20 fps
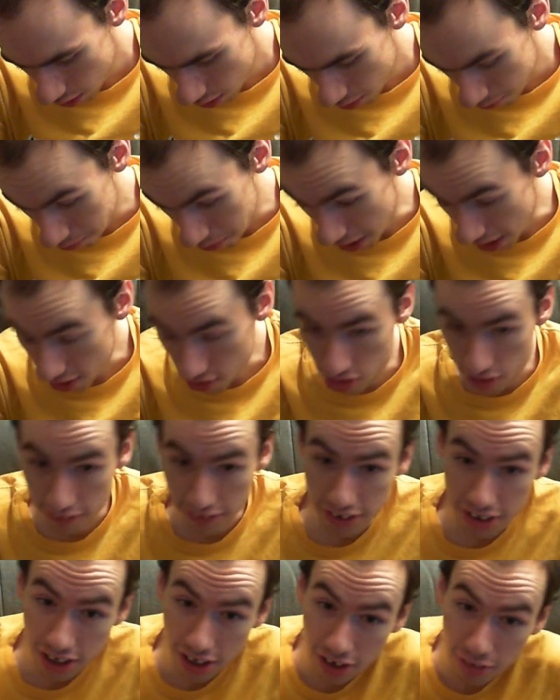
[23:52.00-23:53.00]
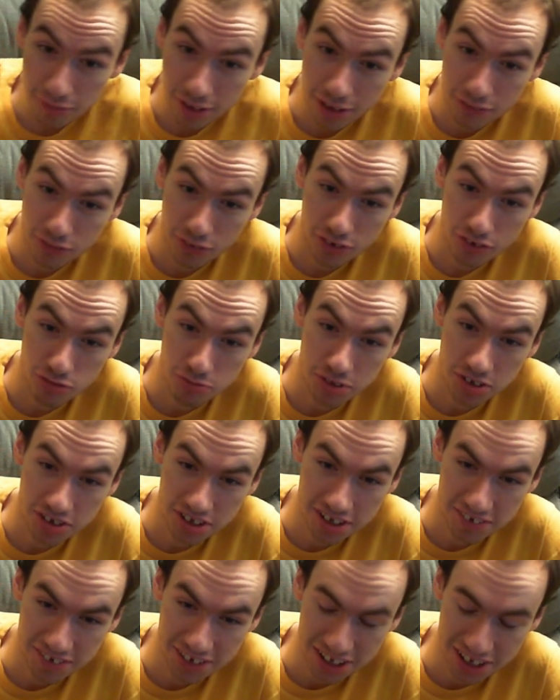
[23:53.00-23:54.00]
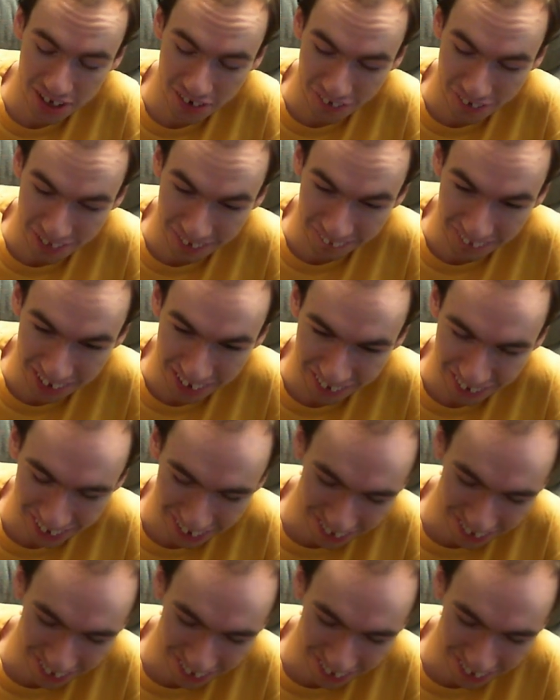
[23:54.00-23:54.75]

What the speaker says: But yeah, so there you go, my first whiskey video on the Ben Lego